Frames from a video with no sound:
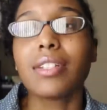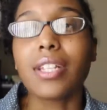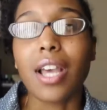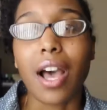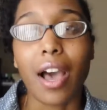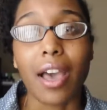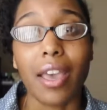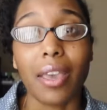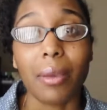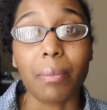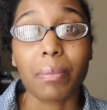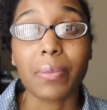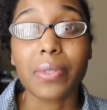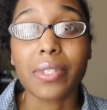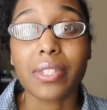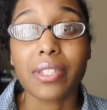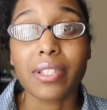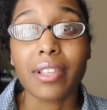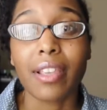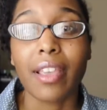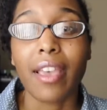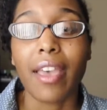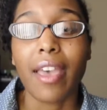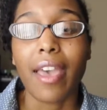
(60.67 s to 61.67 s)
types,
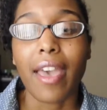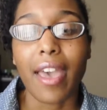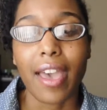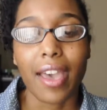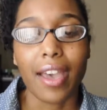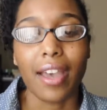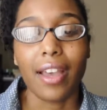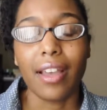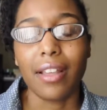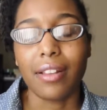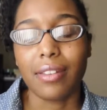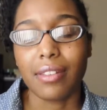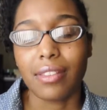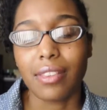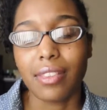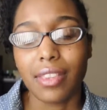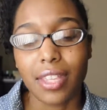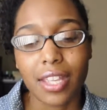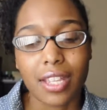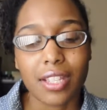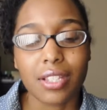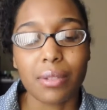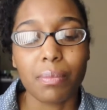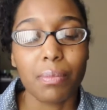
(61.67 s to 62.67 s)
and
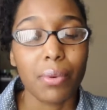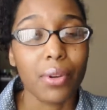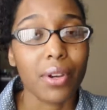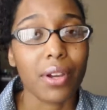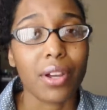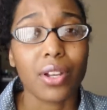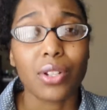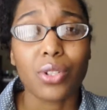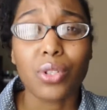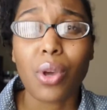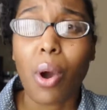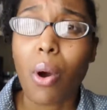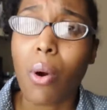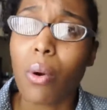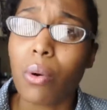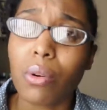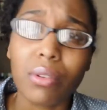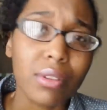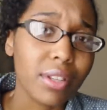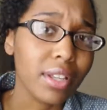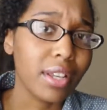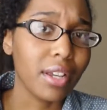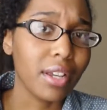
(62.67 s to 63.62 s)
this book totally